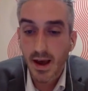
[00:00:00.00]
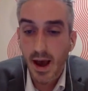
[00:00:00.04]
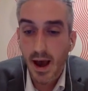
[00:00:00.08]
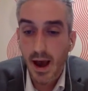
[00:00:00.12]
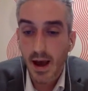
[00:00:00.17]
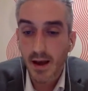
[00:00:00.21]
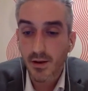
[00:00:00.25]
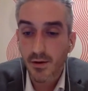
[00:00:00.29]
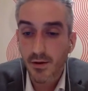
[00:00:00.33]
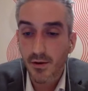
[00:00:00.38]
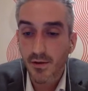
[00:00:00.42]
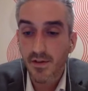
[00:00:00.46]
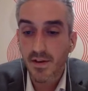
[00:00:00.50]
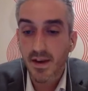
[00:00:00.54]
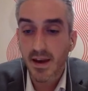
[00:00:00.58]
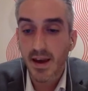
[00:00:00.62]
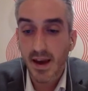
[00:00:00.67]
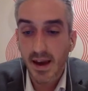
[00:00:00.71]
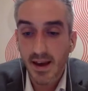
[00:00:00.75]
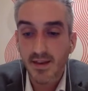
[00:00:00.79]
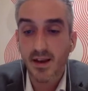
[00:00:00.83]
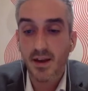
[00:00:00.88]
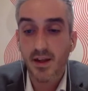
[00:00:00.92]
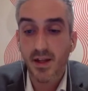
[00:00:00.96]
annual fee
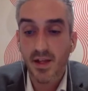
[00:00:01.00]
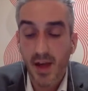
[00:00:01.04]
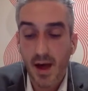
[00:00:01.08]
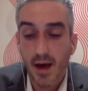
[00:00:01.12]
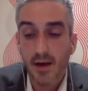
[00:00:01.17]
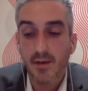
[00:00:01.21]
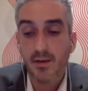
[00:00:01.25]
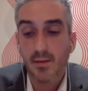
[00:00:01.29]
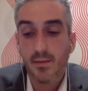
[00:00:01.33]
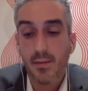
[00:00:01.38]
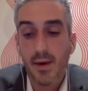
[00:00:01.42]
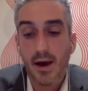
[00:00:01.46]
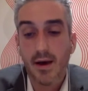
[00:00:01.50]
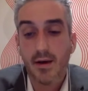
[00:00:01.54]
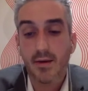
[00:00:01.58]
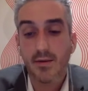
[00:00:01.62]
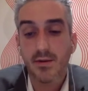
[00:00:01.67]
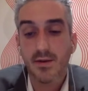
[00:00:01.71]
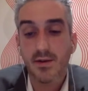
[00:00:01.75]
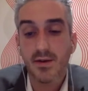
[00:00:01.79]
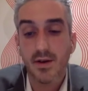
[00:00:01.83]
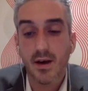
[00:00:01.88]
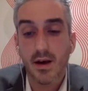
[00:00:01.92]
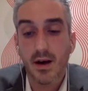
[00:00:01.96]
is
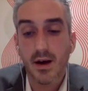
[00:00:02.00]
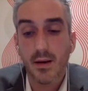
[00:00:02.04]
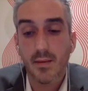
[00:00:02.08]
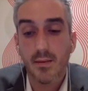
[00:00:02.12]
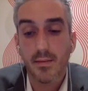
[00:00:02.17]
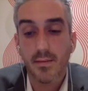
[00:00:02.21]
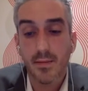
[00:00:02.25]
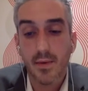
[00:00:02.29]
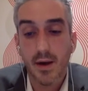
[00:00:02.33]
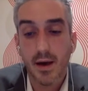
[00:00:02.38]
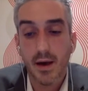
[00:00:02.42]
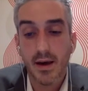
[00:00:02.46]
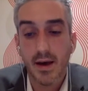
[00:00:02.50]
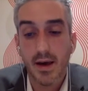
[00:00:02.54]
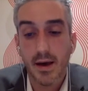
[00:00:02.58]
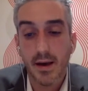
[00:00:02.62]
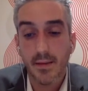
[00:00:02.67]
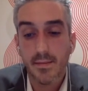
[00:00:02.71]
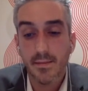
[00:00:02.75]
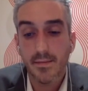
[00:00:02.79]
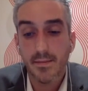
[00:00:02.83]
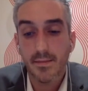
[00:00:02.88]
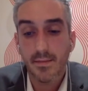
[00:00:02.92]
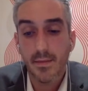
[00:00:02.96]
£1,000 a year,